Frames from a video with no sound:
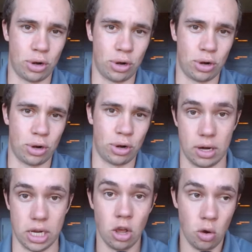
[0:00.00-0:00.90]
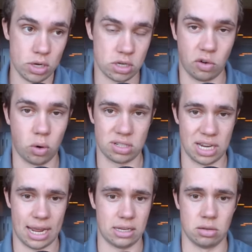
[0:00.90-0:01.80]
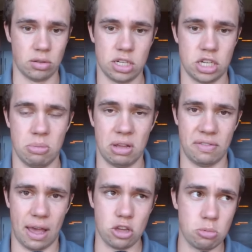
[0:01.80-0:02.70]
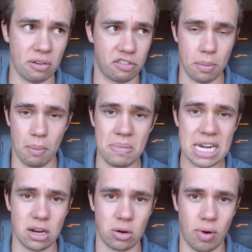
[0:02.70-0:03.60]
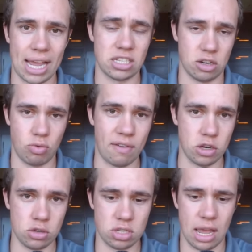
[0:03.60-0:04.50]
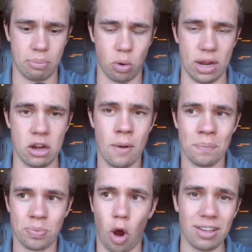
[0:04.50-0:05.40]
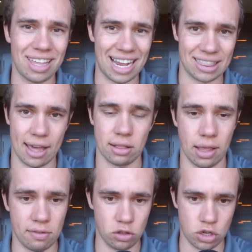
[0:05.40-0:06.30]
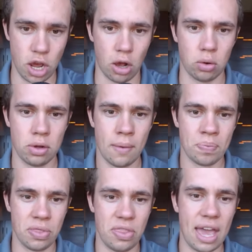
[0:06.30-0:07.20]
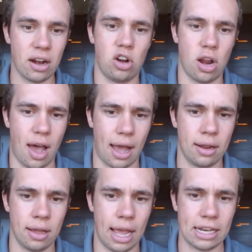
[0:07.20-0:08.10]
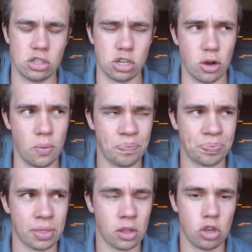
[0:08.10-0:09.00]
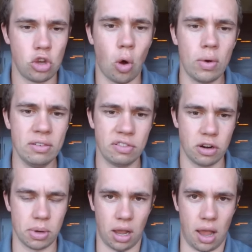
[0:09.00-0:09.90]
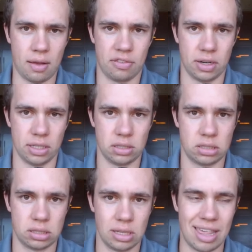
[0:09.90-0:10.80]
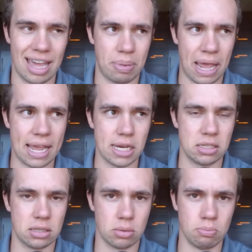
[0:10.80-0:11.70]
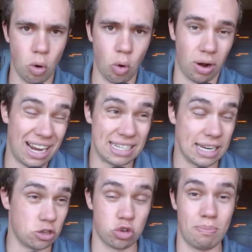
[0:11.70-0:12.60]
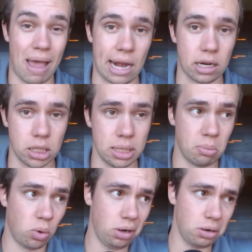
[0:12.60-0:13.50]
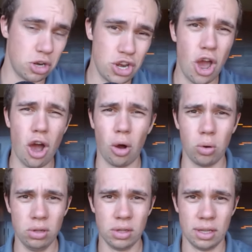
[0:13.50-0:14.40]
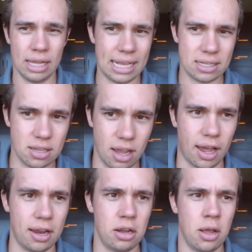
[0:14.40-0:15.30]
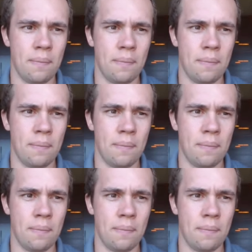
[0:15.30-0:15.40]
inventory, which of course has legitimate value, but from a media rights and revenue standpoint, are they at that level? No, they are not. And so, going from a conference that pays more, is it dramatically more? No, it's not.